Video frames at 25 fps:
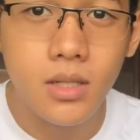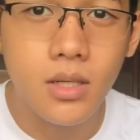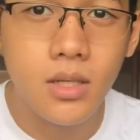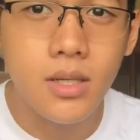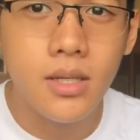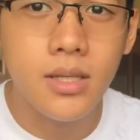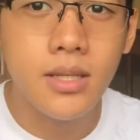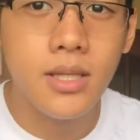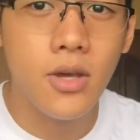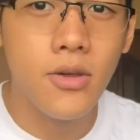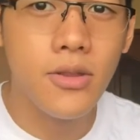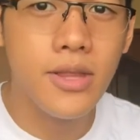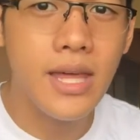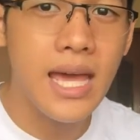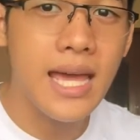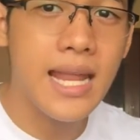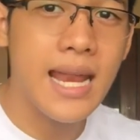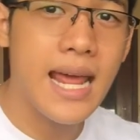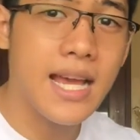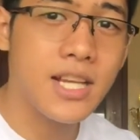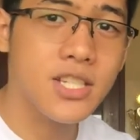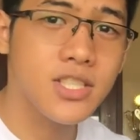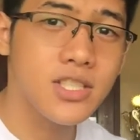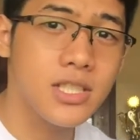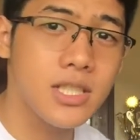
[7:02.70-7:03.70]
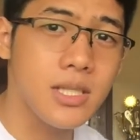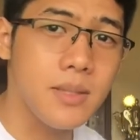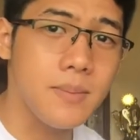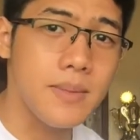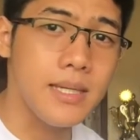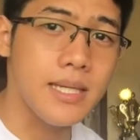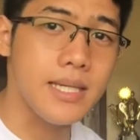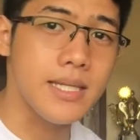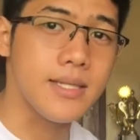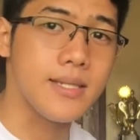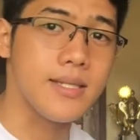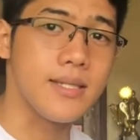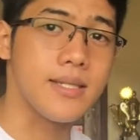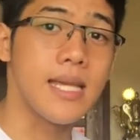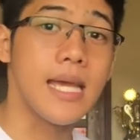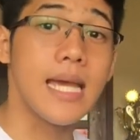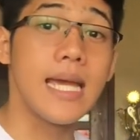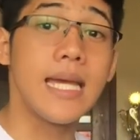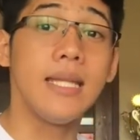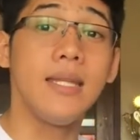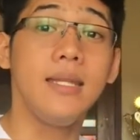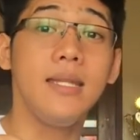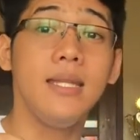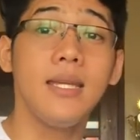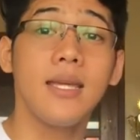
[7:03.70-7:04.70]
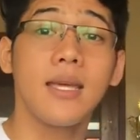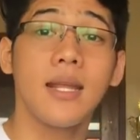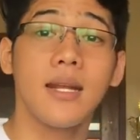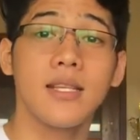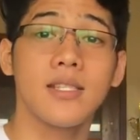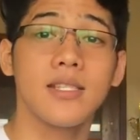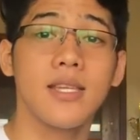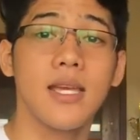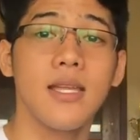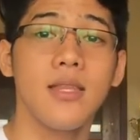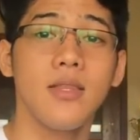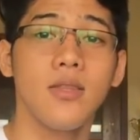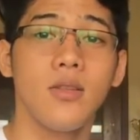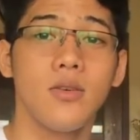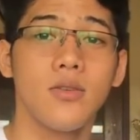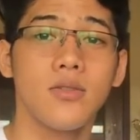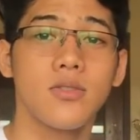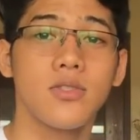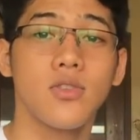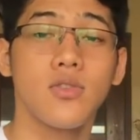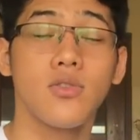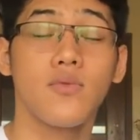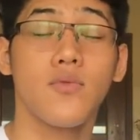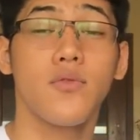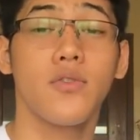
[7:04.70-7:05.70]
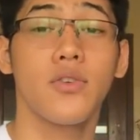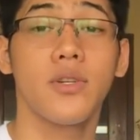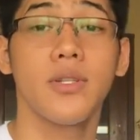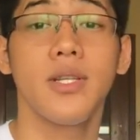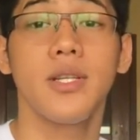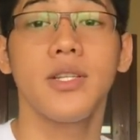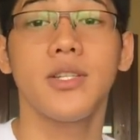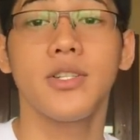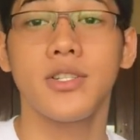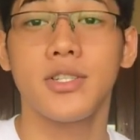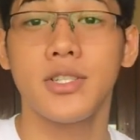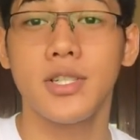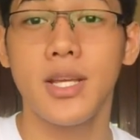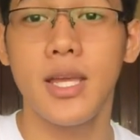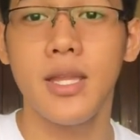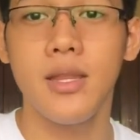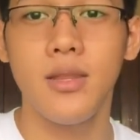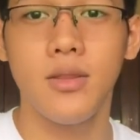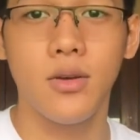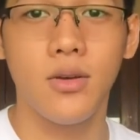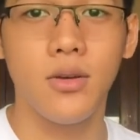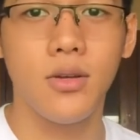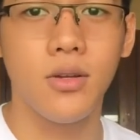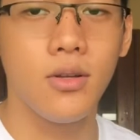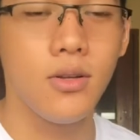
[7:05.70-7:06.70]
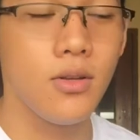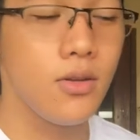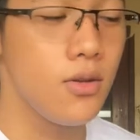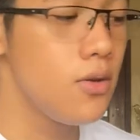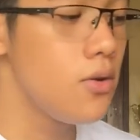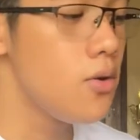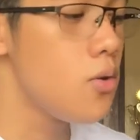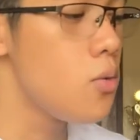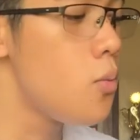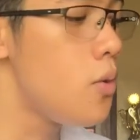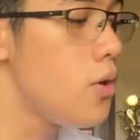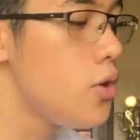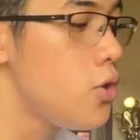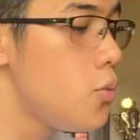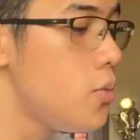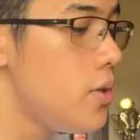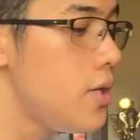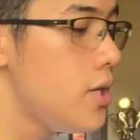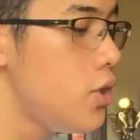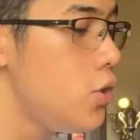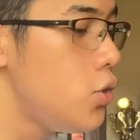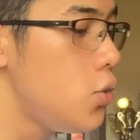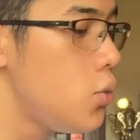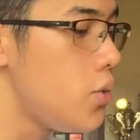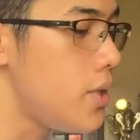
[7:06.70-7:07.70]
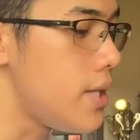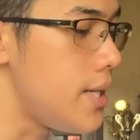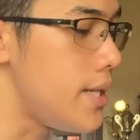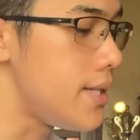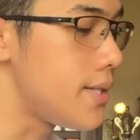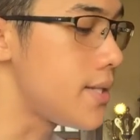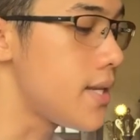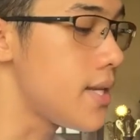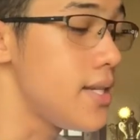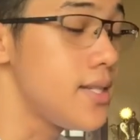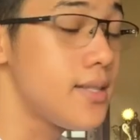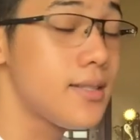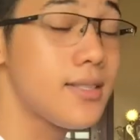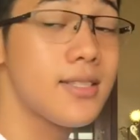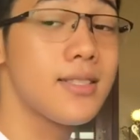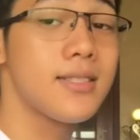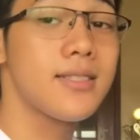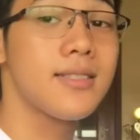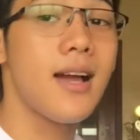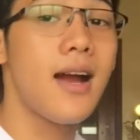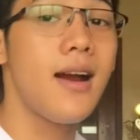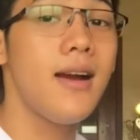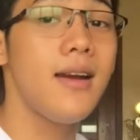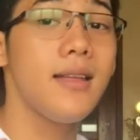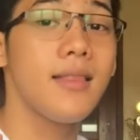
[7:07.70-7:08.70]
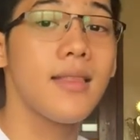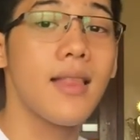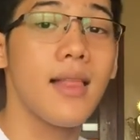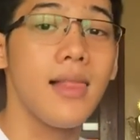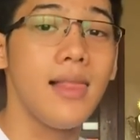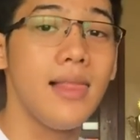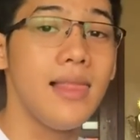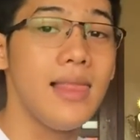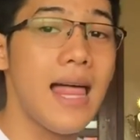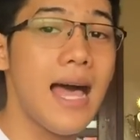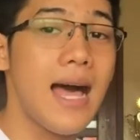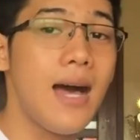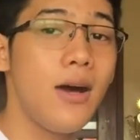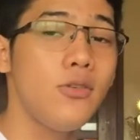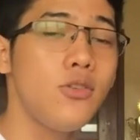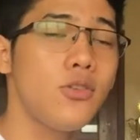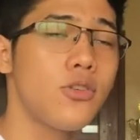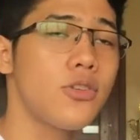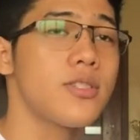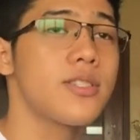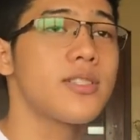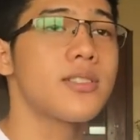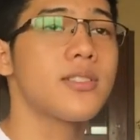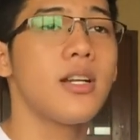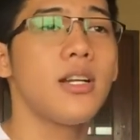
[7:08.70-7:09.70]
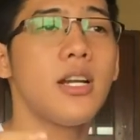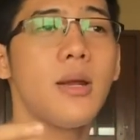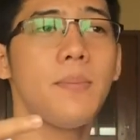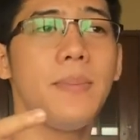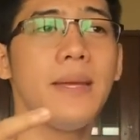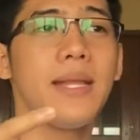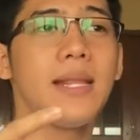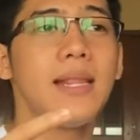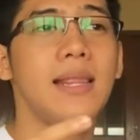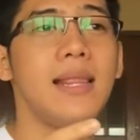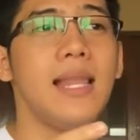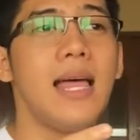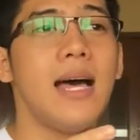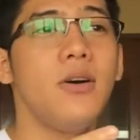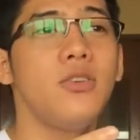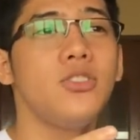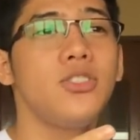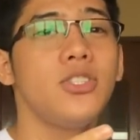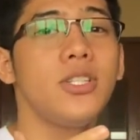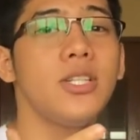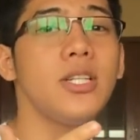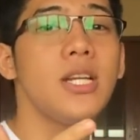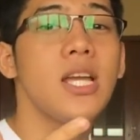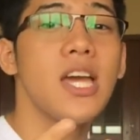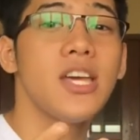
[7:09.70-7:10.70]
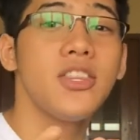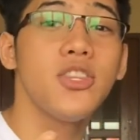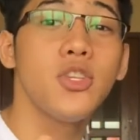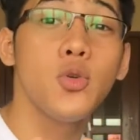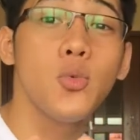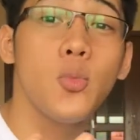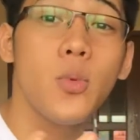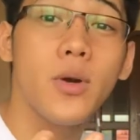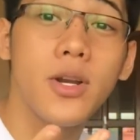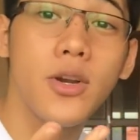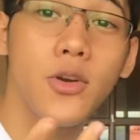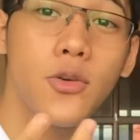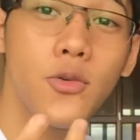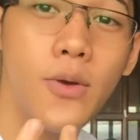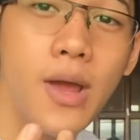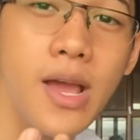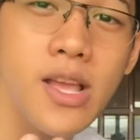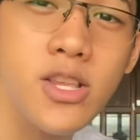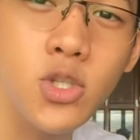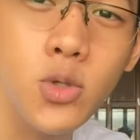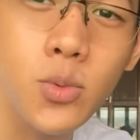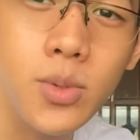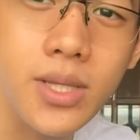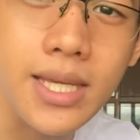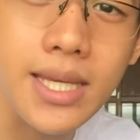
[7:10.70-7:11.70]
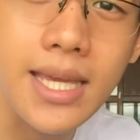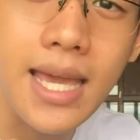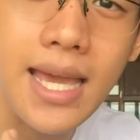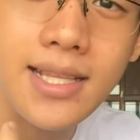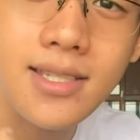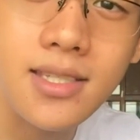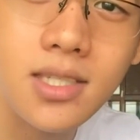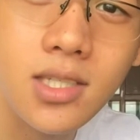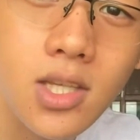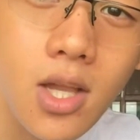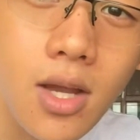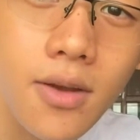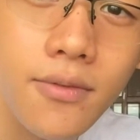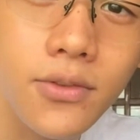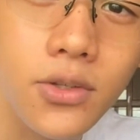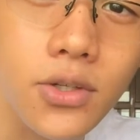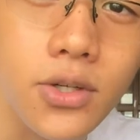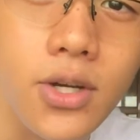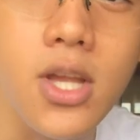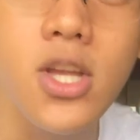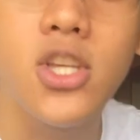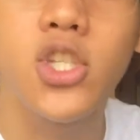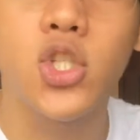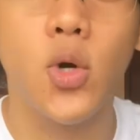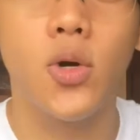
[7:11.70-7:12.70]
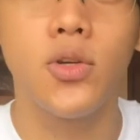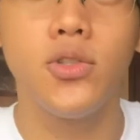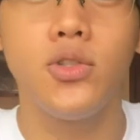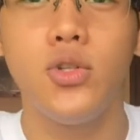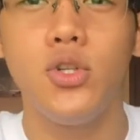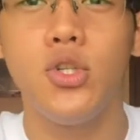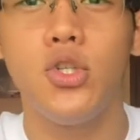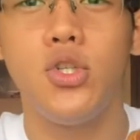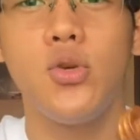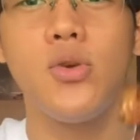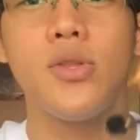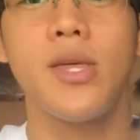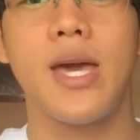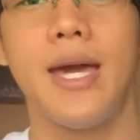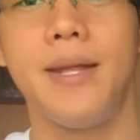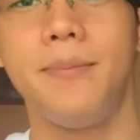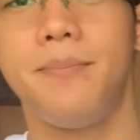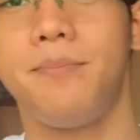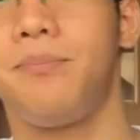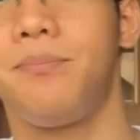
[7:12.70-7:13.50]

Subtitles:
Now that actually means decrescendo. So for decrescendo, what you want to do is start loud or start a bit louder, and then you want to gradually get softer. So how do you do that?